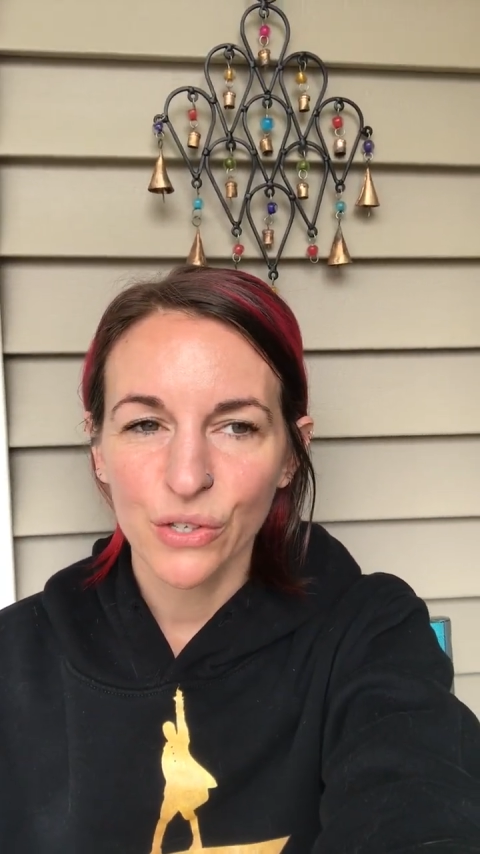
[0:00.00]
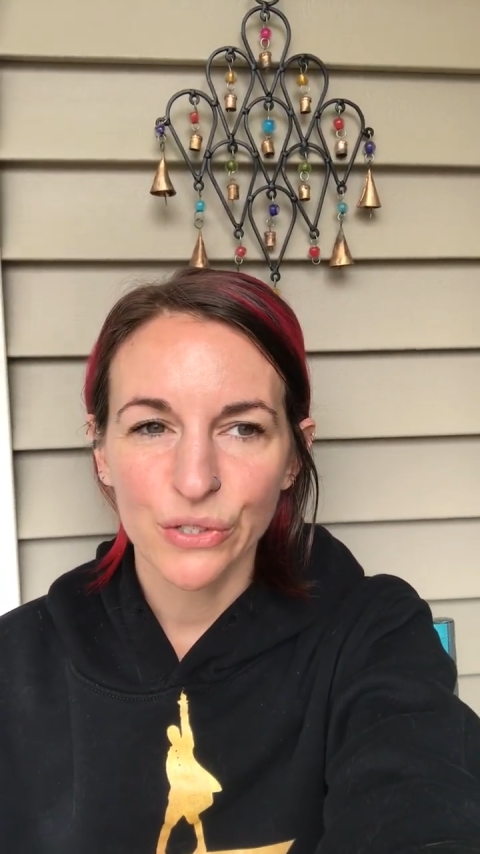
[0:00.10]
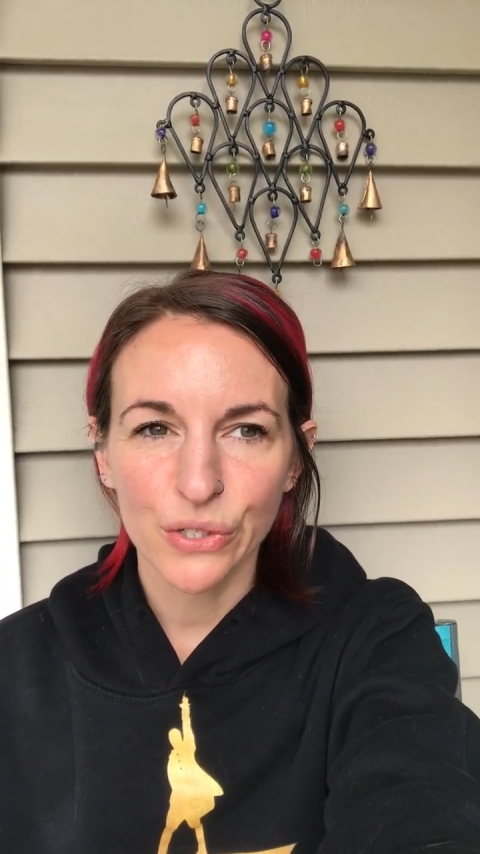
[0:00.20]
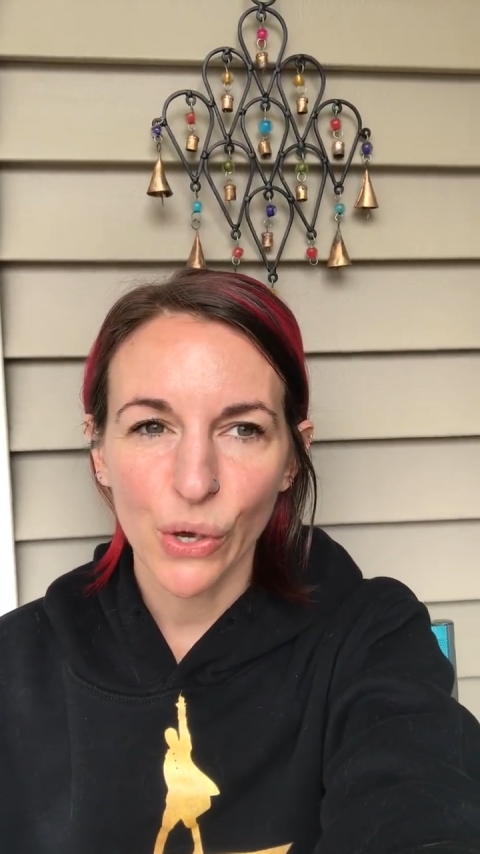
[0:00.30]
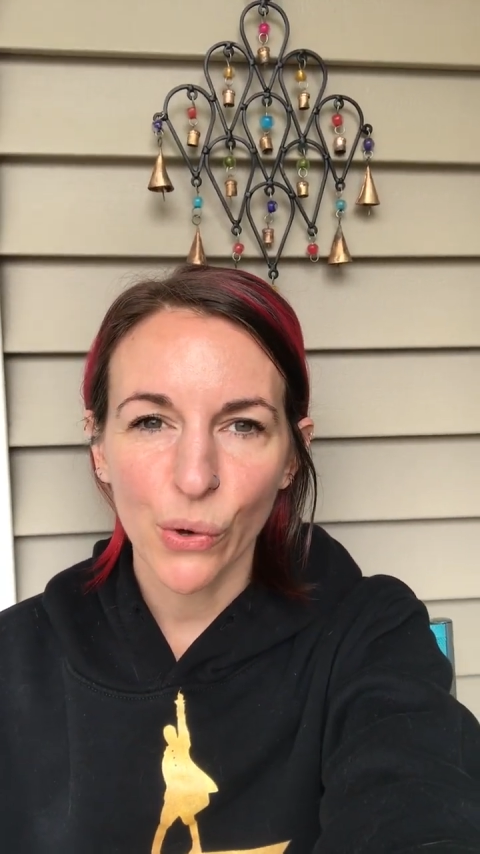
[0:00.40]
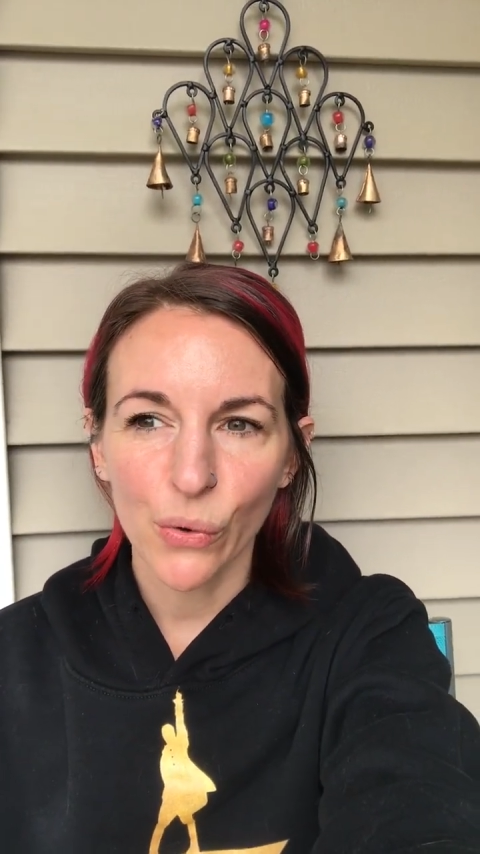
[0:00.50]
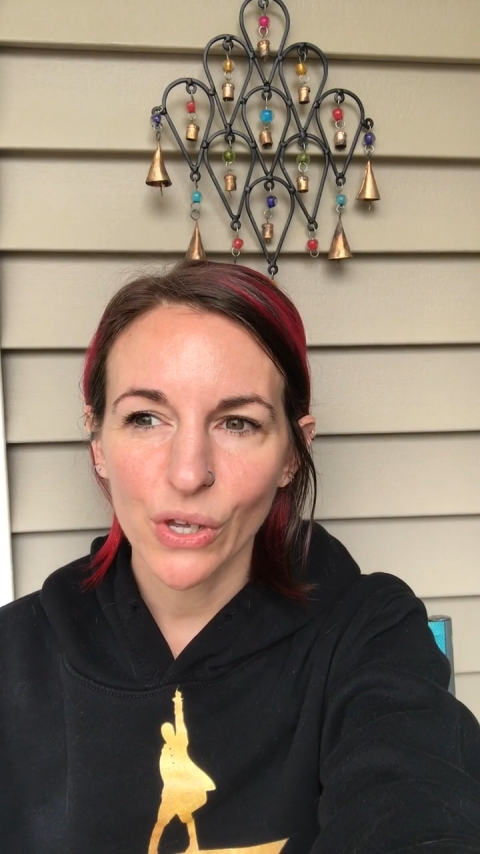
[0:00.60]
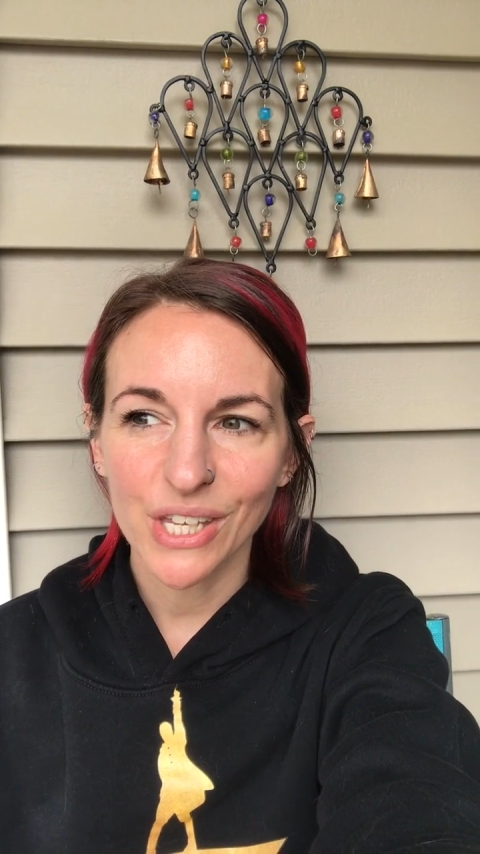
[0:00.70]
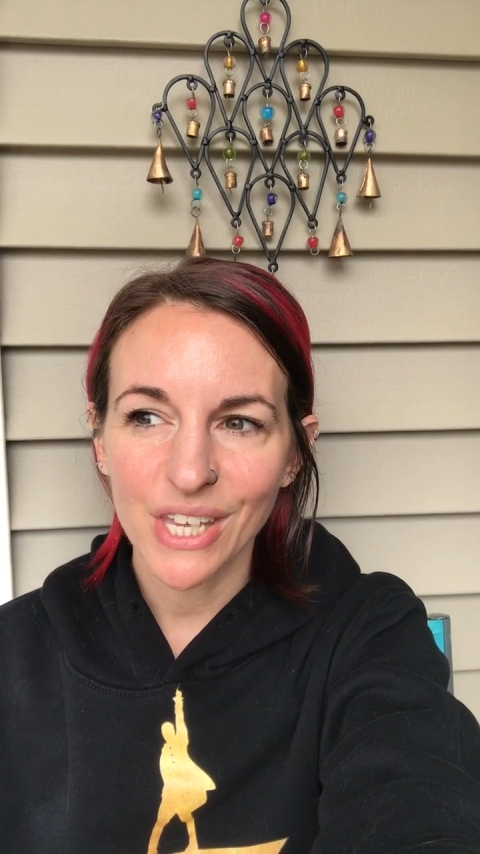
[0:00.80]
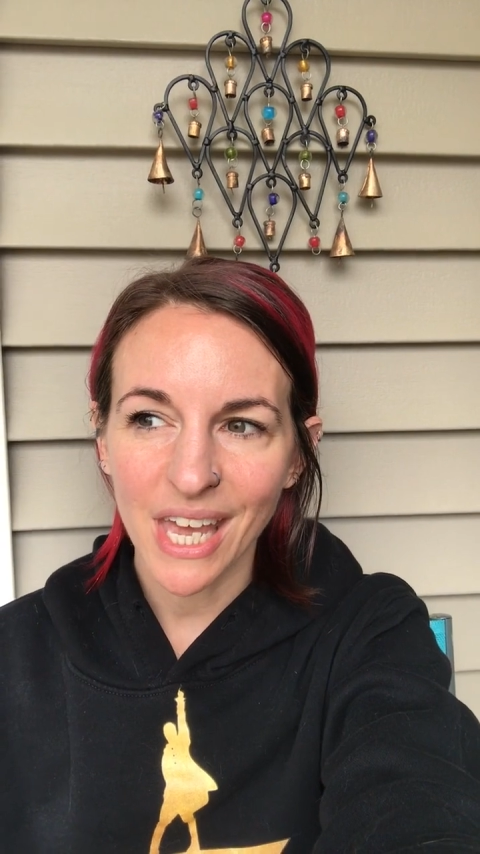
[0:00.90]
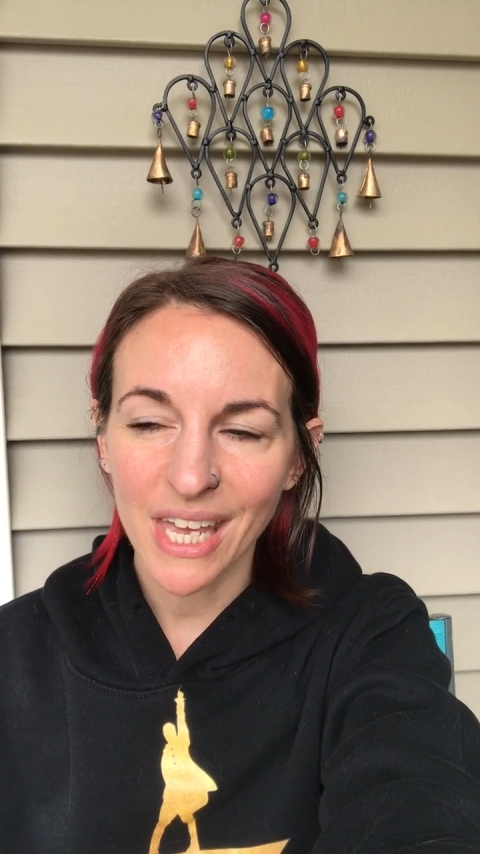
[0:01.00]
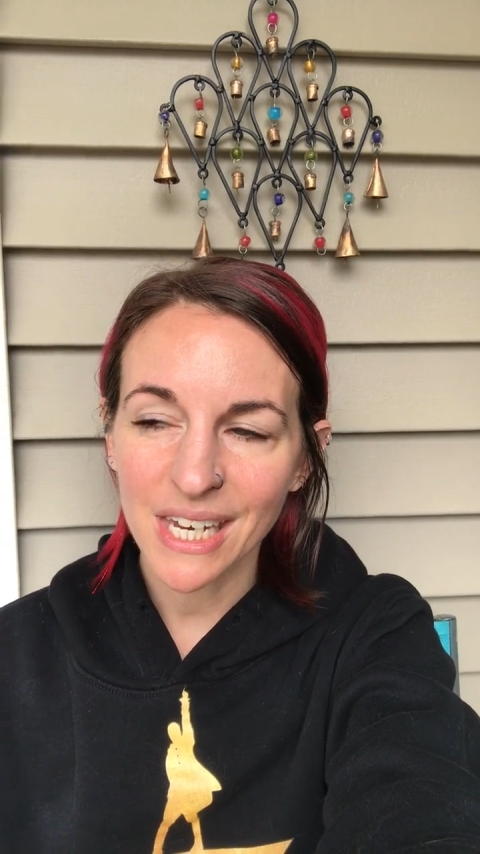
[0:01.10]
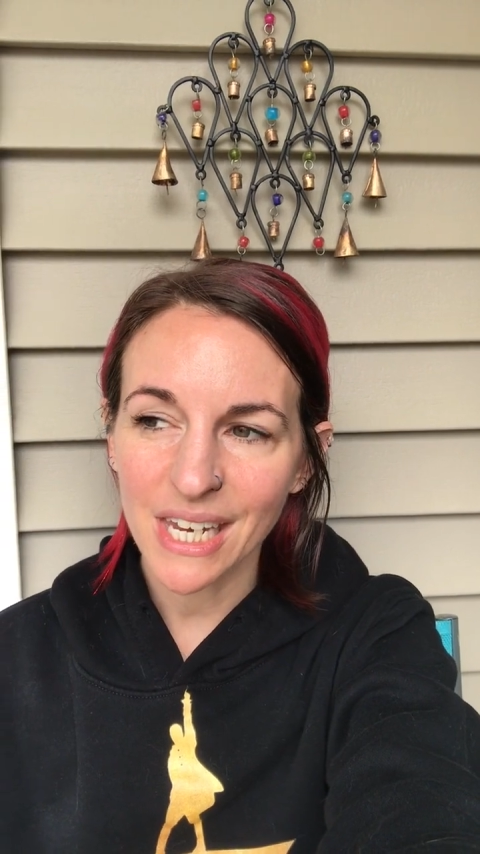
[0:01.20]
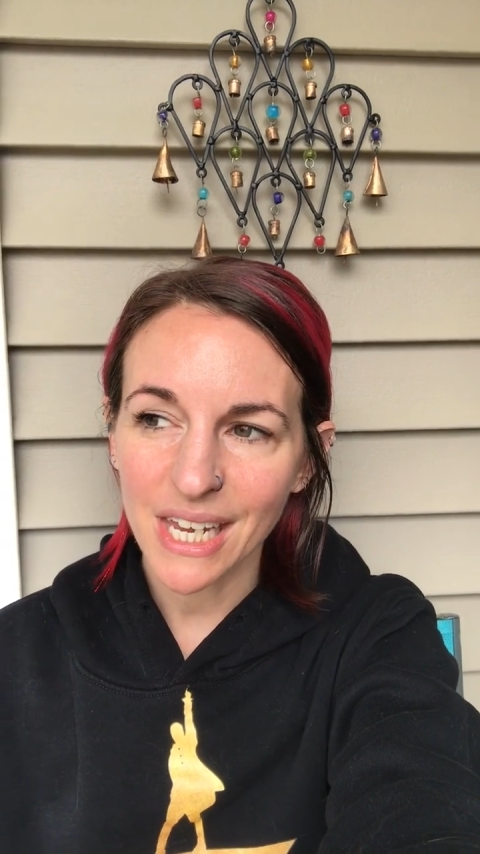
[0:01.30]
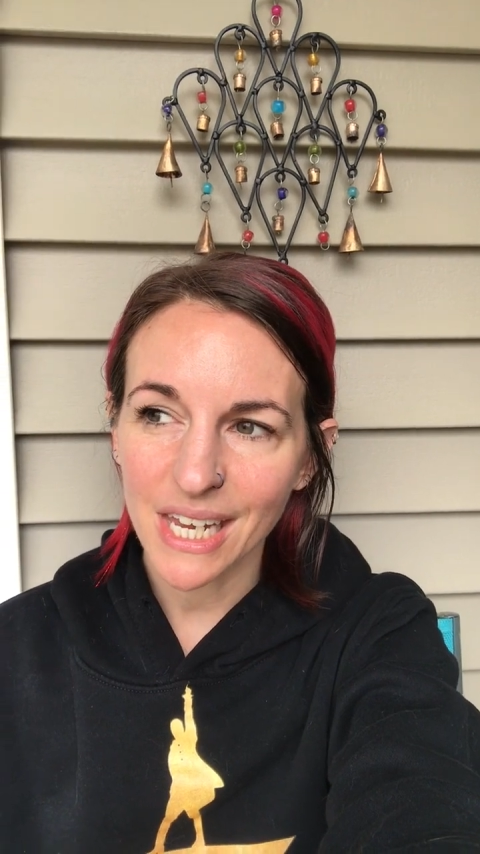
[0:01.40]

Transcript: So yin